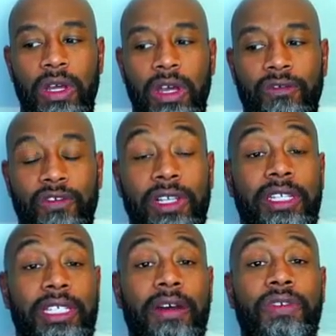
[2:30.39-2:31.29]
feel a
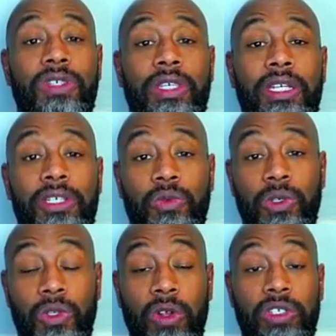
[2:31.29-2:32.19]
deficit as a
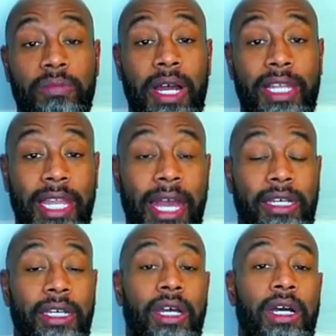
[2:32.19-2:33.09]
result of my lack
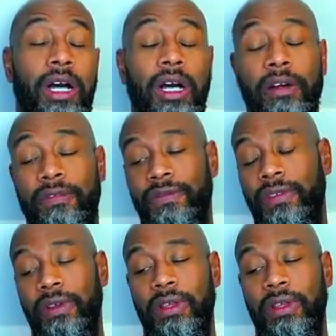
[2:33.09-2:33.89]
of